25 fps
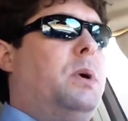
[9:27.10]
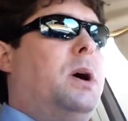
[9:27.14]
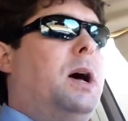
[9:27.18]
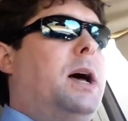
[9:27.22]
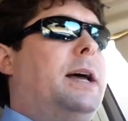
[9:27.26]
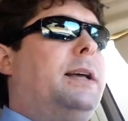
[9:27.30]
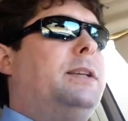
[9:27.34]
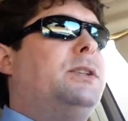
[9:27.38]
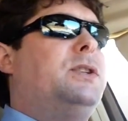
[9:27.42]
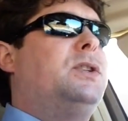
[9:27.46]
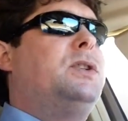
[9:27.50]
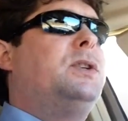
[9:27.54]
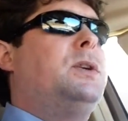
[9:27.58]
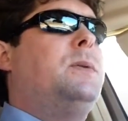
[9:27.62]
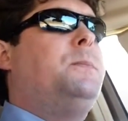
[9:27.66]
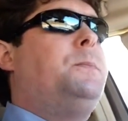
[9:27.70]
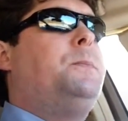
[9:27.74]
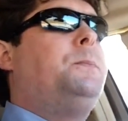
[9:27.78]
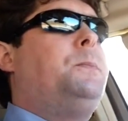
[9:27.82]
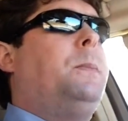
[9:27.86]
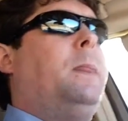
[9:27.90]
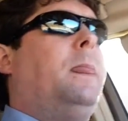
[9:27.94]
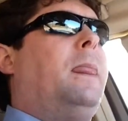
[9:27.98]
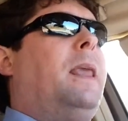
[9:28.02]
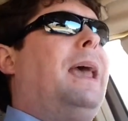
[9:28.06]
months,
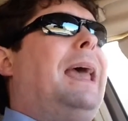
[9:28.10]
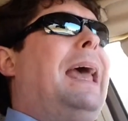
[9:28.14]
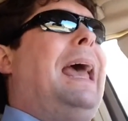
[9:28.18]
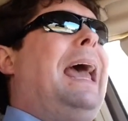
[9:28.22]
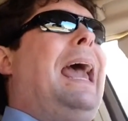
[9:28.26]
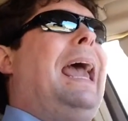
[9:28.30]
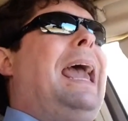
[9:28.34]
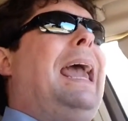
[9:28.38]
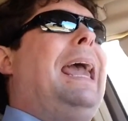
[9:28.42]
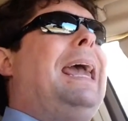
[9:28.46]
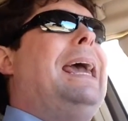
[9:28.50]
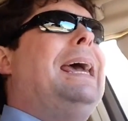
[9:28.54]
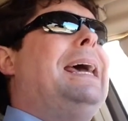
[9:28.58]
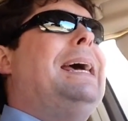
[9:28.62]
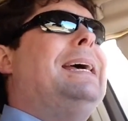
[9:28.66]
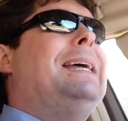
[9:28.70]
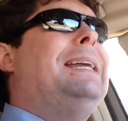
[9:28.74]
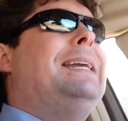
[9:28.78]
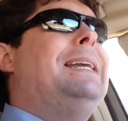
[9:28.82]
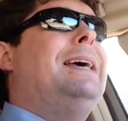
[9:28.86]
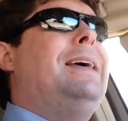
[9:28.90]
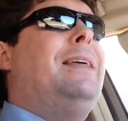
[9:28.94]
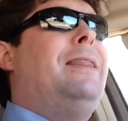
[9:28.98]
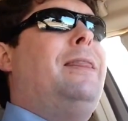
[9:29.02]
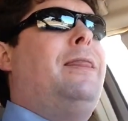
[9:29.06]

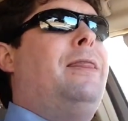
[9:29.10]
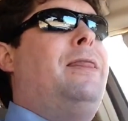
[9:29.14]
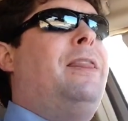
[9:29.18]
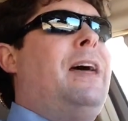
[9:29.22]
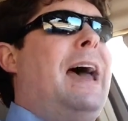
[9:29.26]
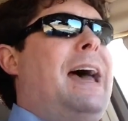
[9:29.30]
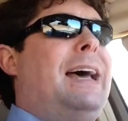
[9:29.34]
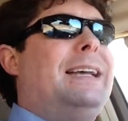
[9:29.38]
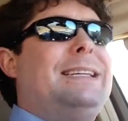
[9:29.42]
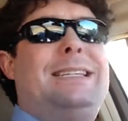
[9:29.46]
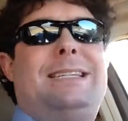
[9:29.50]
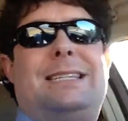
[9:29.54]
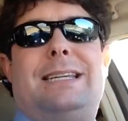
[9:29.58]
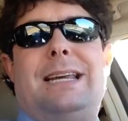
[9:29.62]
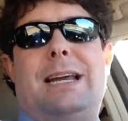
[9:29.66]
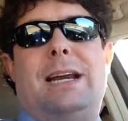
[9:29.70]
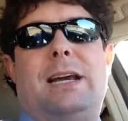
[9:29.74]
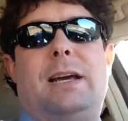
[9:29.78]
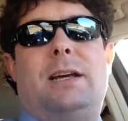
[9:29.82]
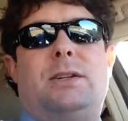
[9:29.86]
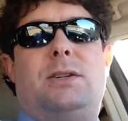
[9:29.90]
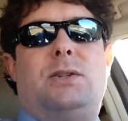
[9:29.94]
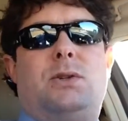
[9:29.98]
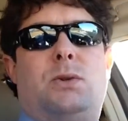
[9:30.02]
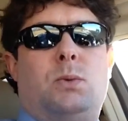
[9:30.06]
and that
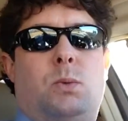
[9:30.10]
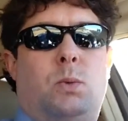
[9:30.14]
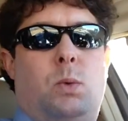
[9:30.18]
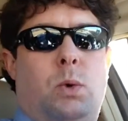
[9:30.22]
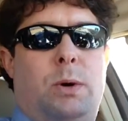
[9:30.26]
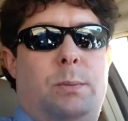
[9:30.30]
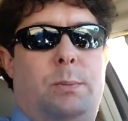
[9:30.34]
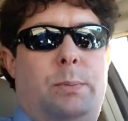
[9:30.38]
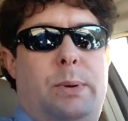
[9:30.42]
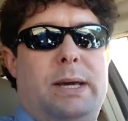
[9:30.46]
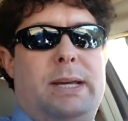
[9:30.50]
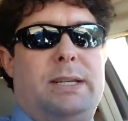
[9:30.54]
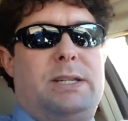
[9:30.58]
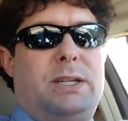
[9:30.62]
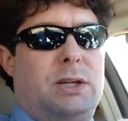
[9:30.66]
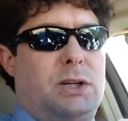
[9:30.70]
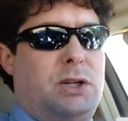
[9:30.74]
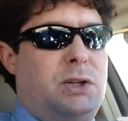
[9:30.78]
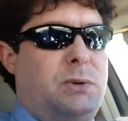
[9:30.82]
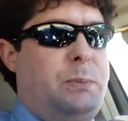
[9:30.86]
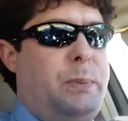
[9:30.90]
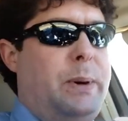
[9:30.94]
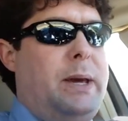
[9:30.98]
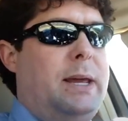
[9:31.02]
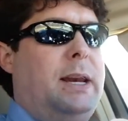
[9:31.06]
sentence would be
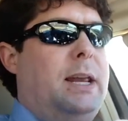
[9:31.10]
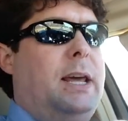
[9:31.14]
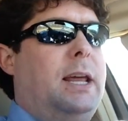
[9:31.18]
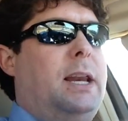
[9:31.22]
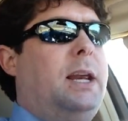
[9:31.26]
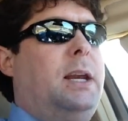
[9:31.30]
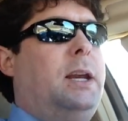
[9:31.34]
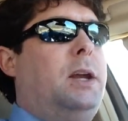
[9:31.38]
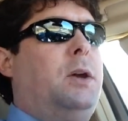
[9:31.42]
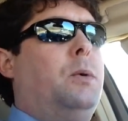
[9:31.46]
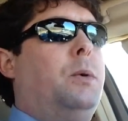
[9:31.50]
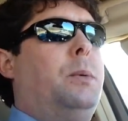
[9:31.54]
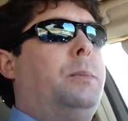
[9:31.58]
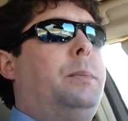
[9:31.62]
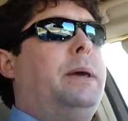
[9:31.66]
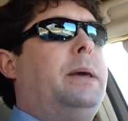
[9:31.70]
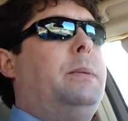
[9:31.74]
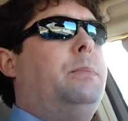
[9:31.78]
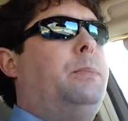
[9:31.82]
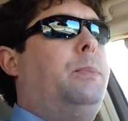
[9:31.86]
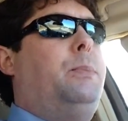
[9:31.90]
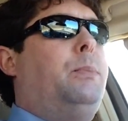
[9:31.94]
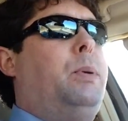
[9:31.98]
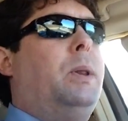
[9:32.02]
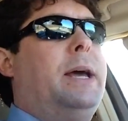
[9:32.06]
suspended and you would
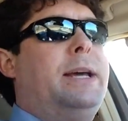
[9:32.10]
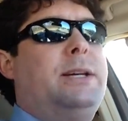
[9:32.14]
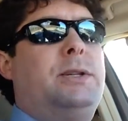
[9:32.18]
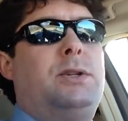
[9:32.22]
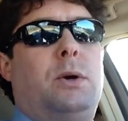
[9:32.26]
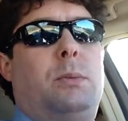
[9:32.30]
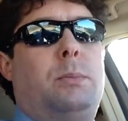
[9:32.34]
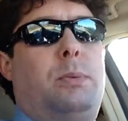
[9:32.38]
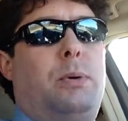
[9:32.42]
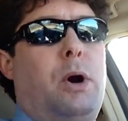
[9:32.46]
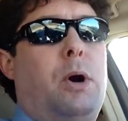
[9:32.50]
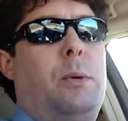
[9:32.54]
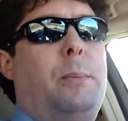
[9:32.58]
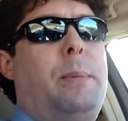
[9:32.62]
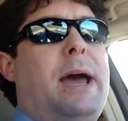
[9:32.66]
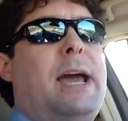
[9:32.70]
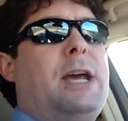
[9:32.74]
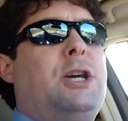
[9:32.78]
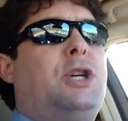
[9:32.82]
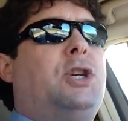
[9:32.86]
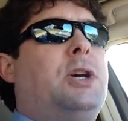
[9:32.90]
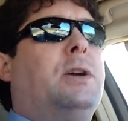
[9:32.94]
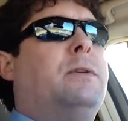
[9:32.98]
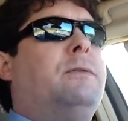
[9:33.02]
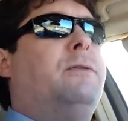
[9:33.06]
be placed on
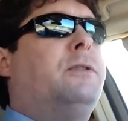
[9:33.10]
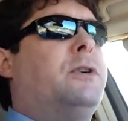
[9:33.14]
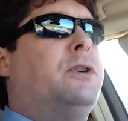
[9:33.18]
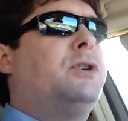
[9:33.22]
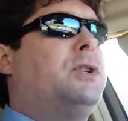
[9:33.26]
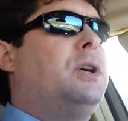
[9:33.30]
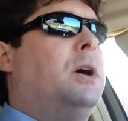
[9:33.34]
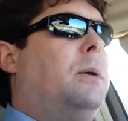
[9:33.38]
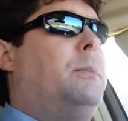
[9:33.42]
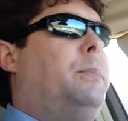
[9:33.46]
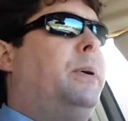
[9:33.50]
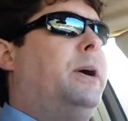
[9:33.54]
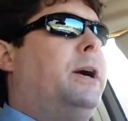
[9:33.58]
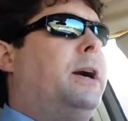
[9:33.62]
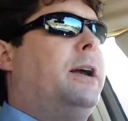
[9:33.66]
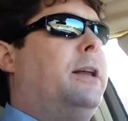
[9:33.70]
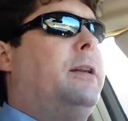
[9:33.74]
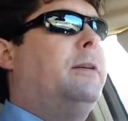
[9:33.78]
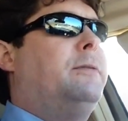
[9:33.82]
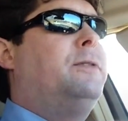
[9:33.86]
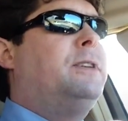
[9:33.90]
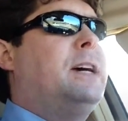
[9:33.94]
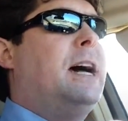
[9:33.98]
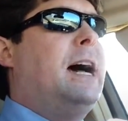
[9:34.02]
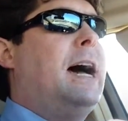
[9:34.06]
probation for some
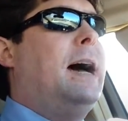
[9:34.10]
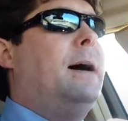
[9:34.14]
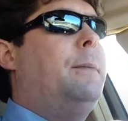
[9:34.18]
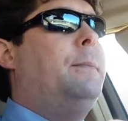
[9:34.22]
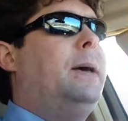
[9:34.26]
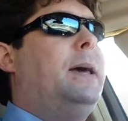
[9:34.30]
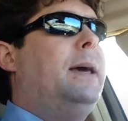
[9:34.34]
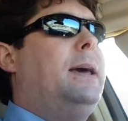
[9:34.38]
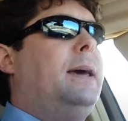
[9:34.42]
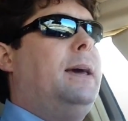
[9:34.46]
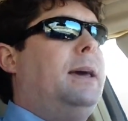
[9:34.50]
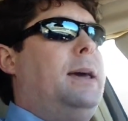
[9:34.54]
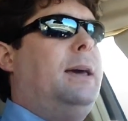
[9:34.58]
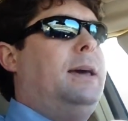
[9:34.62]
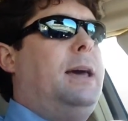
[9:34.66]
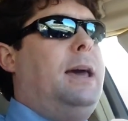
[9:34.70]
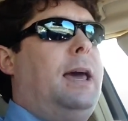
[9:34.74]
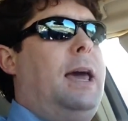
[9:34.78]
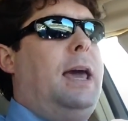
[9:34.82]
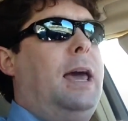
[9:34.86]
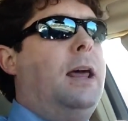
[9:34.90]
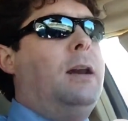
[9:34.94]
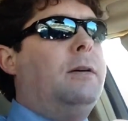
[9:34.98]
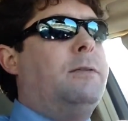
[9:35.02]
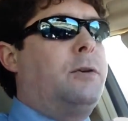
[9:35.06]
period of time,
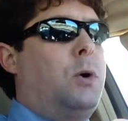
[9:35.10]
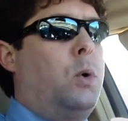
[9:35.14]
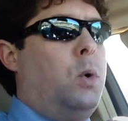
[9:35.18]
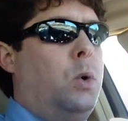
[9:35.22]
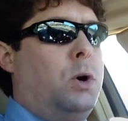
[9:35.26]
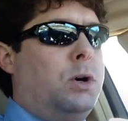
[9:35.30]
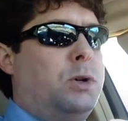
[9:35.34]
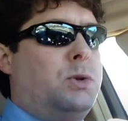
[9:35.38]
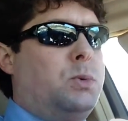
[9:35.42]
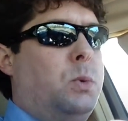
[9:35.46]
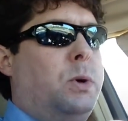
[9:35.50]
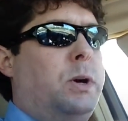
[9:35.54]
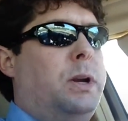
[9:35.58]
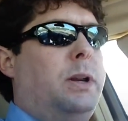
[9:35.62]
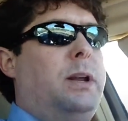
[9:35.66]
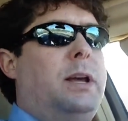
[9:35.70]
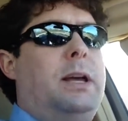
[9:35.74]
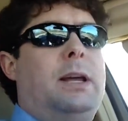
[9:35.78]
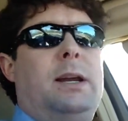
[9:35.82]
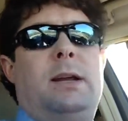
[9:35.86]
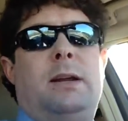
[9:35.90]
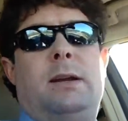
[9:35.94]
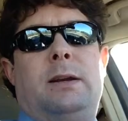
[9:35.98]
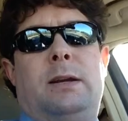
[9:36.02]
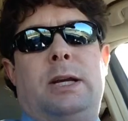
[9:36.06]
and of course would, in
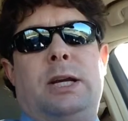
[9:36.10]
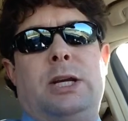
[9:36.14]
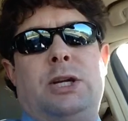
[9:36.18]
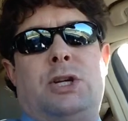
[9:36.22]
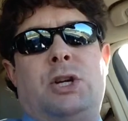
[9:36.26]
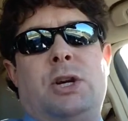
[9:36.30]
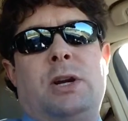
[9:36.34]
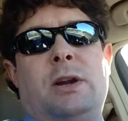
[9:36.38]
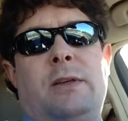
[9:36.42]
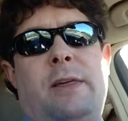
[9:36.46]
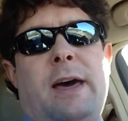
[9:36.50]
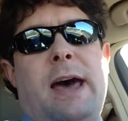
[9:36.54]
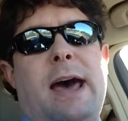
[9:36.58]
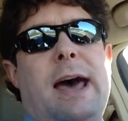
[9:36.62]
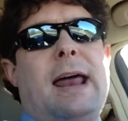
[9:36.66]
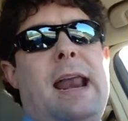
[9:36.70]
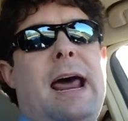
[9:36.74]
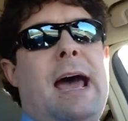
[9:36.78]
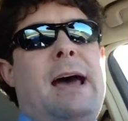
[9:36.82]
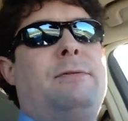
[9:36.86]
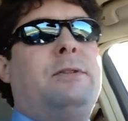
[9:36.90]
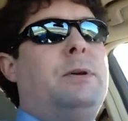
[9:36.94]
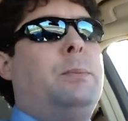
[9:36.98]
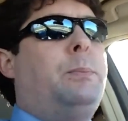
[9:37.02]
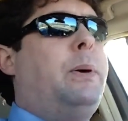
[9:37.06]
addition to that,
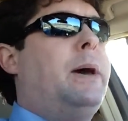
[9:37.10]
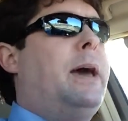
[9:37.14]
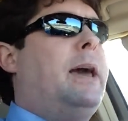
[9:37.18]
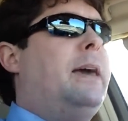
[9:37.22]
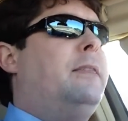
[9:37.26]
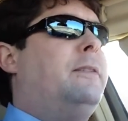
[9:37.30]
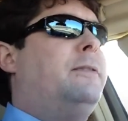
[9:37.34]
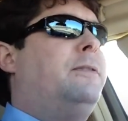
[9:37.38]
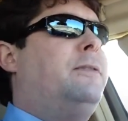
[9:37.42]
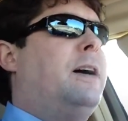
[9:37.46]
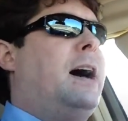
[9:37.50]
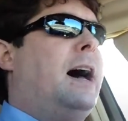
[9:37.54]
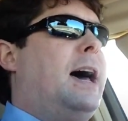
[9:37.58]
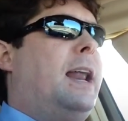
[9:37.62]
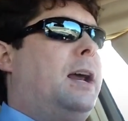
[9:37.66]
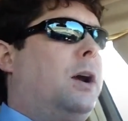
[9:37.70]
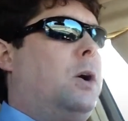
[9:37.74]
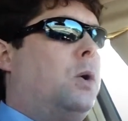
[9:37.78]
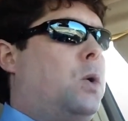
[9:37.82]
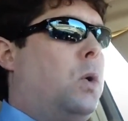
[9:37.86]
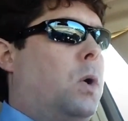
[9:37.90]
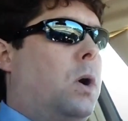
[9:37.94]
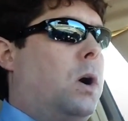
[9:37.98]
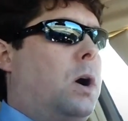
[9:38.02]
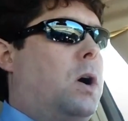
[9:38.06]
have to pay the fine
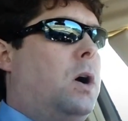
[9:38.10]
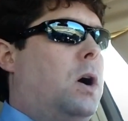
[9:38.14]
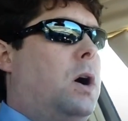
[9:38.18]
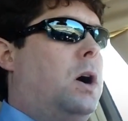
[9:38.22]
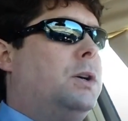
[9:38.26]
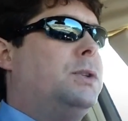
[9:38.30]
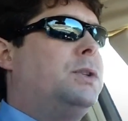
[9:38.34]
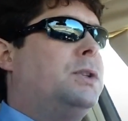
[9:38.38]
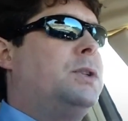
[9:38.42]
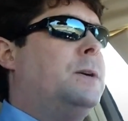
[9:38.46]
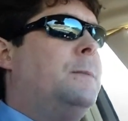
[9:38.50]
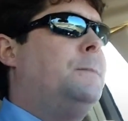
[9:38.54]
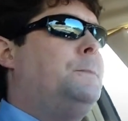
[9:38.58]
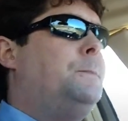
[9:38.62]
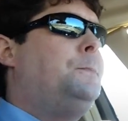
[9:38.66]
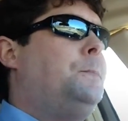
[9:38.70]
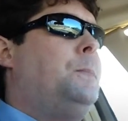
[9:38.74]
and court costs.